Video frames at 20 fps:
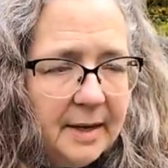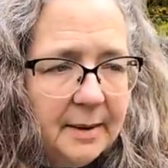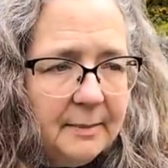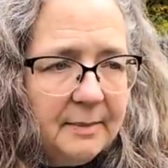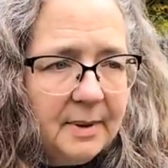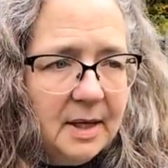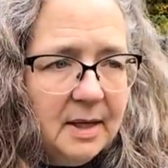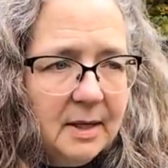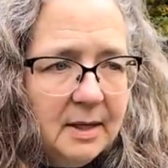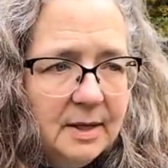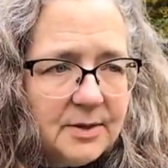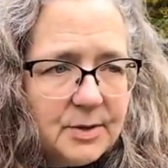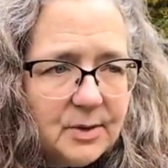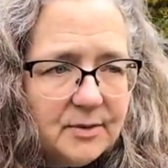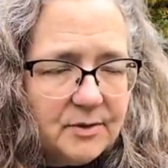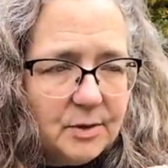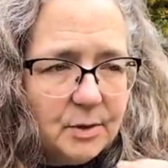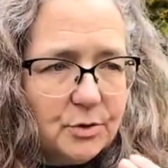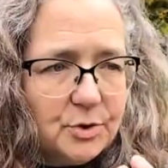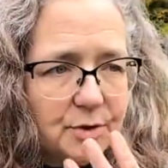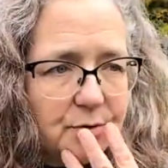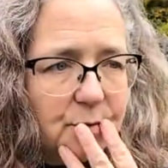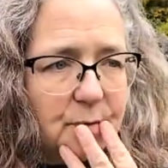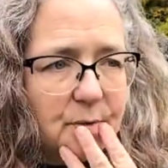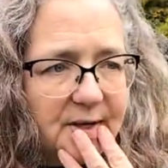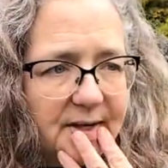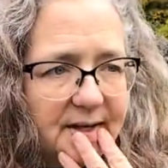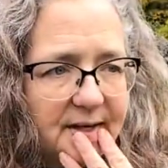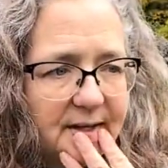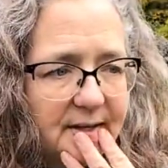Um, so I've told
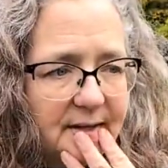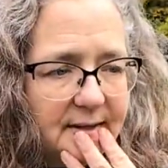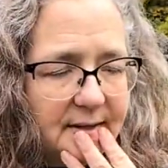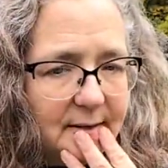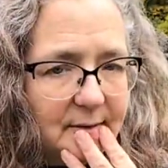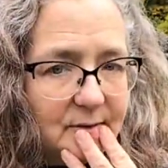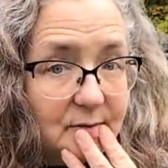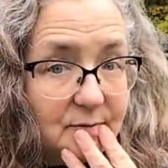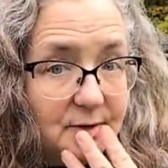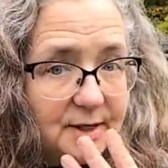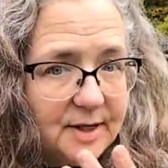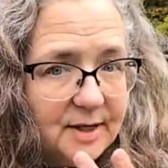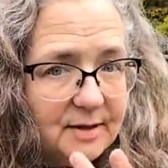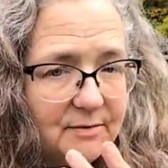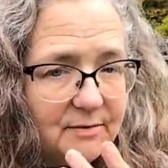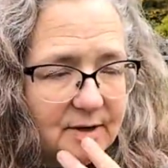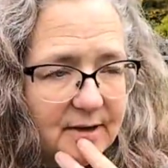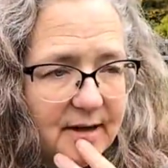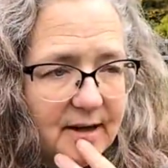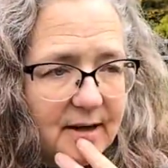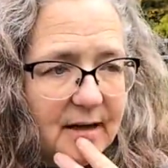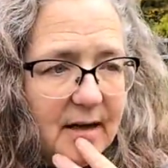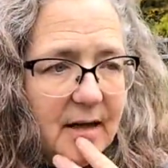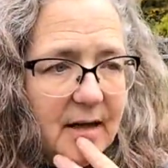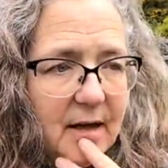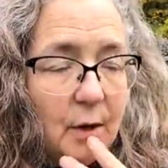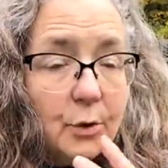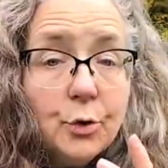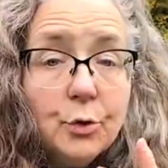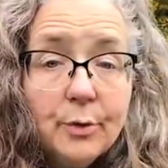you three. I was afraid I'd
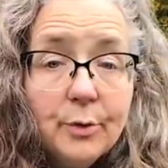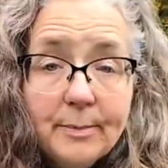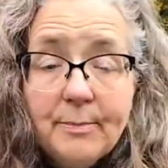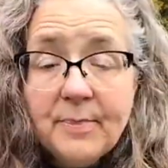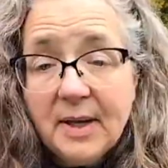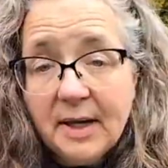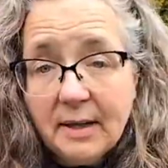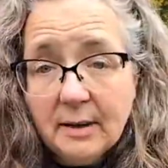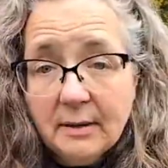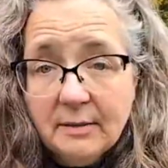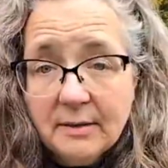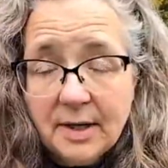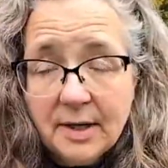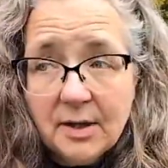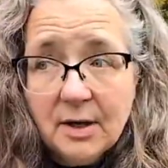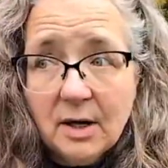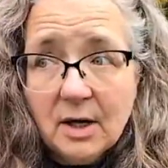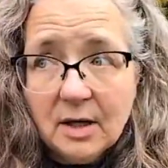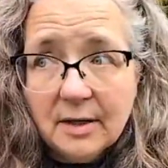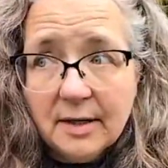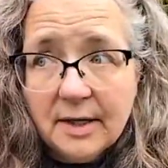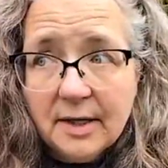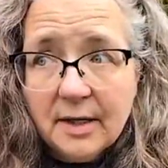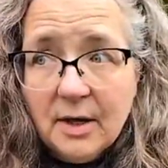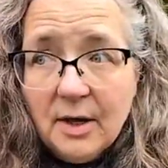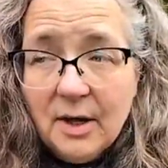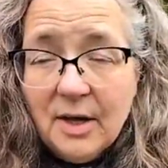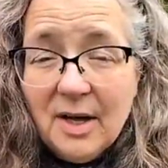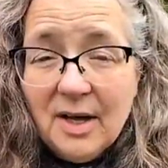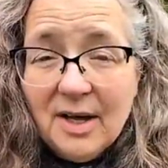forget. Crimping, they
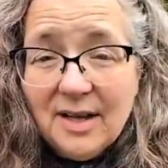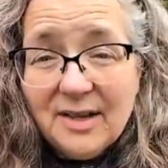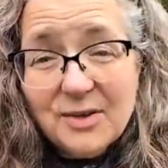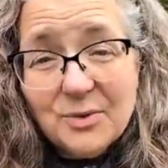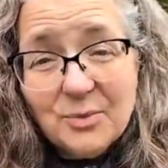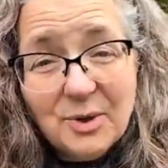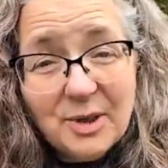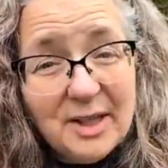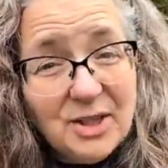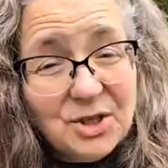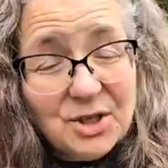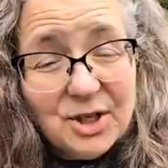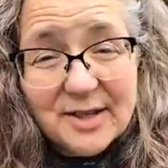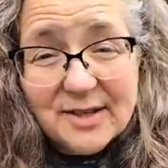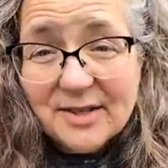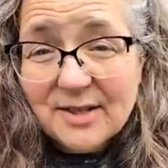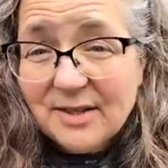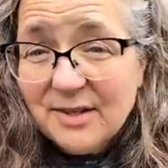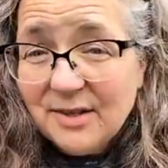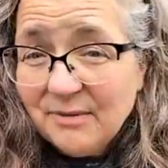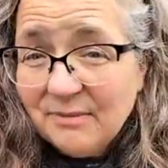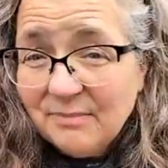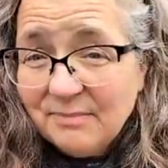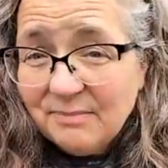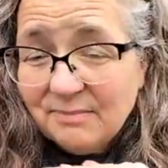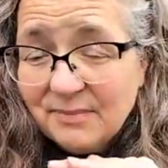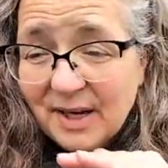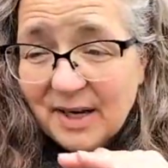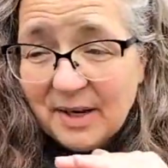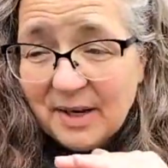call it. It's really just
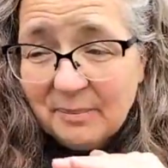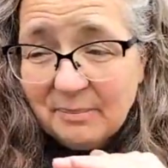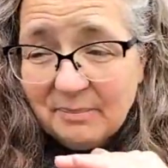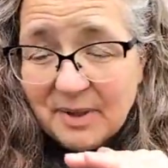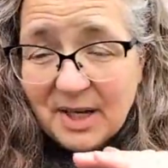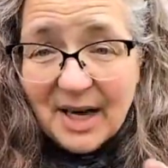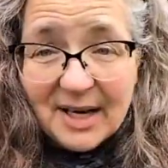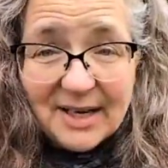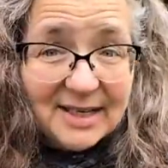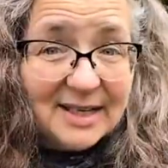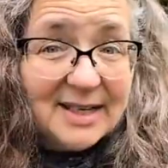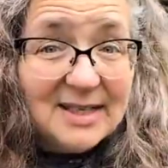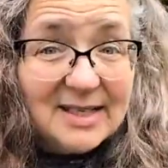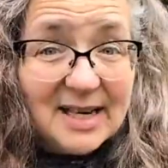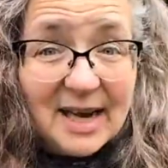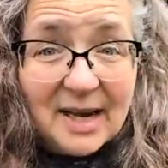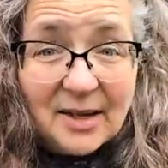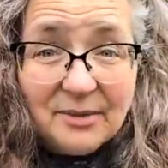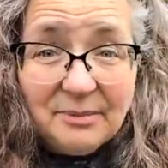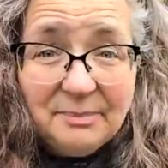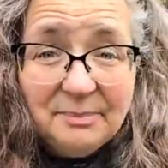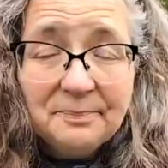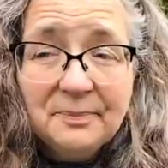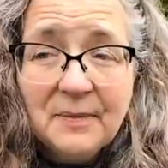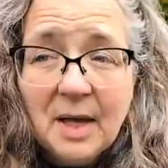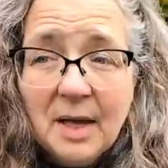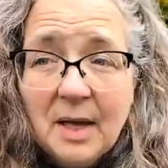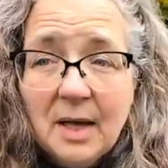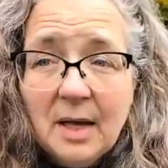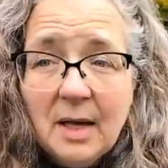um, cutting it
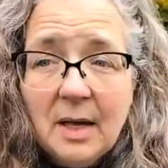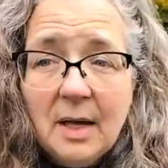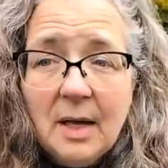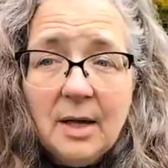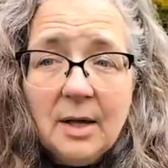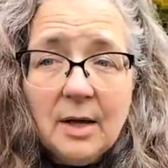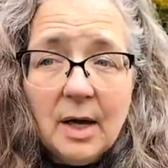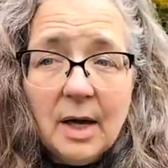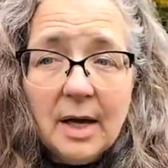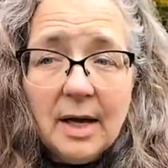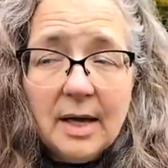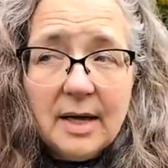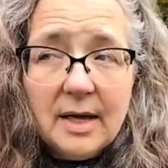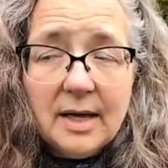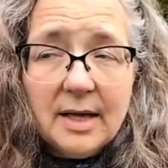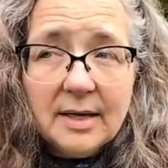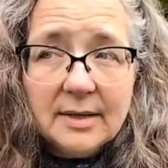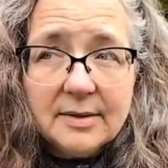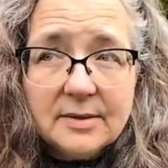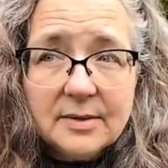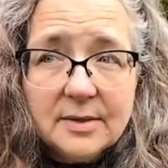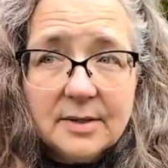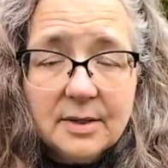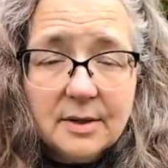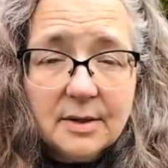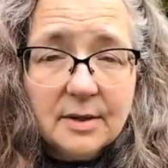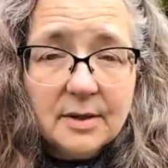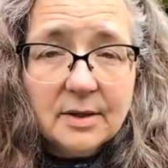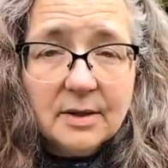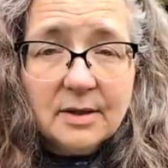down.
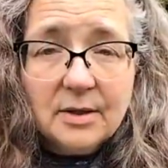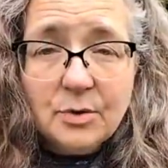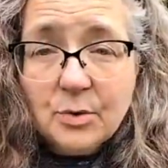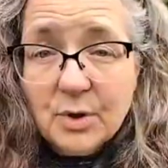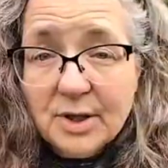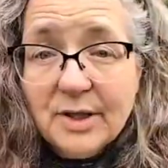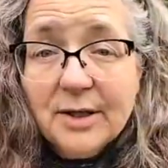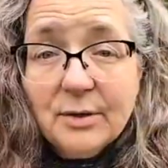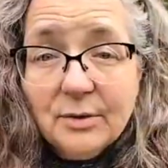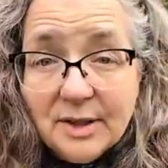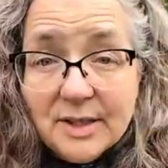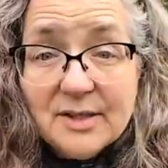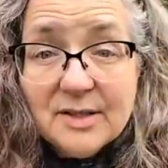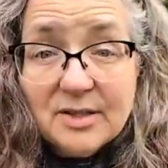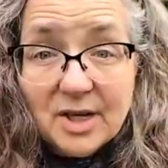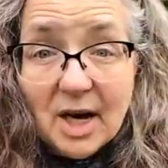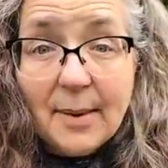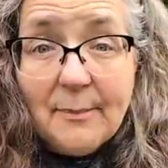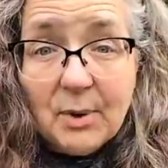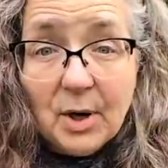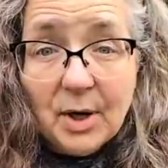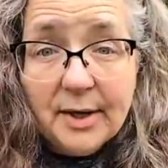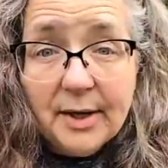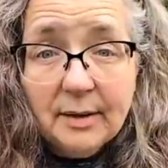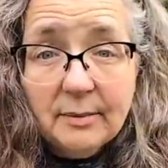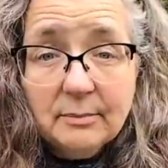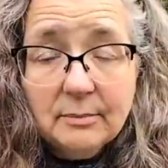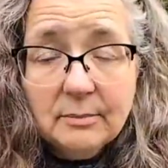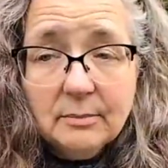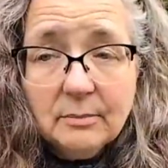It's you can literally
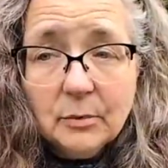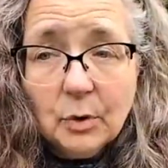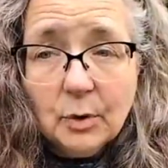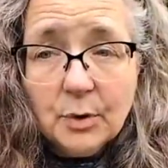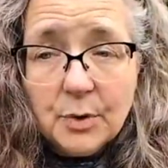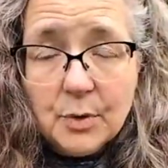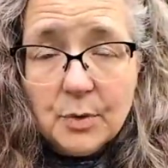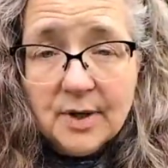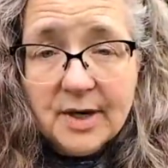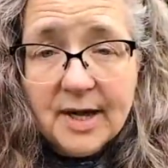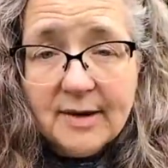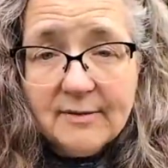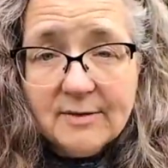stomp on it, or